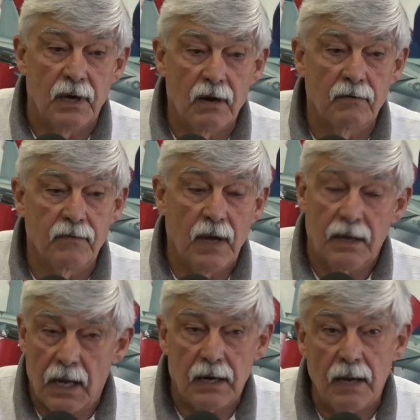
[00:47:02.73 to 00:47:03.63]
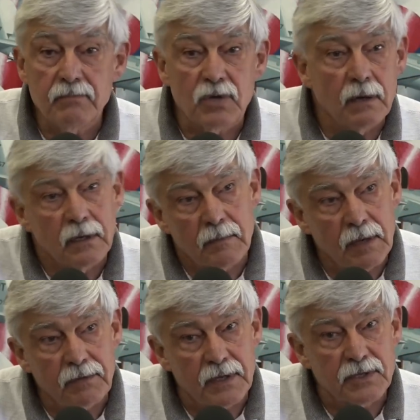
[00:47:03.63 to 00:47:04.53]
and I'm talking
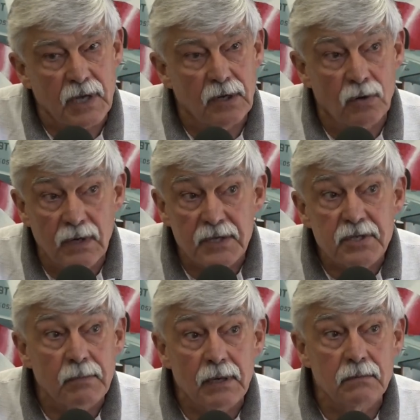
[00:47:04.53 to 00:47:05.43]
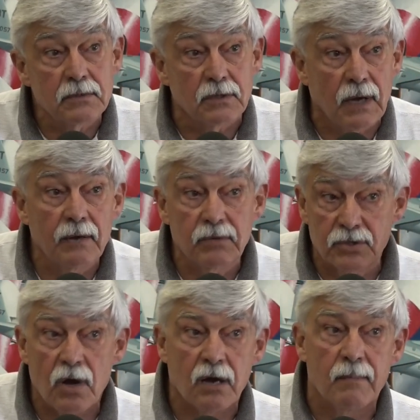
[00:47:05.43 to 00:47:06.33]
about things I know less about, so I will
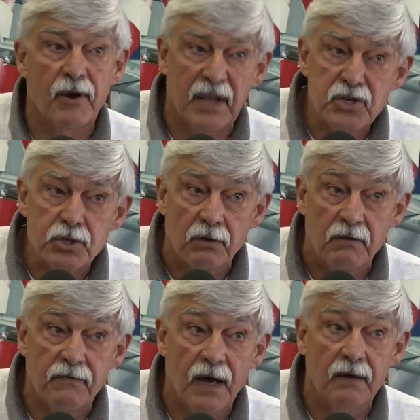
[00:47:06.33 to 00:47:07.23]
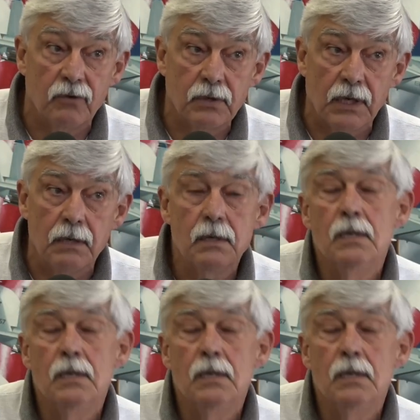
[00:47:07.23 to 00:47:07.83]
talk about X-35, okay?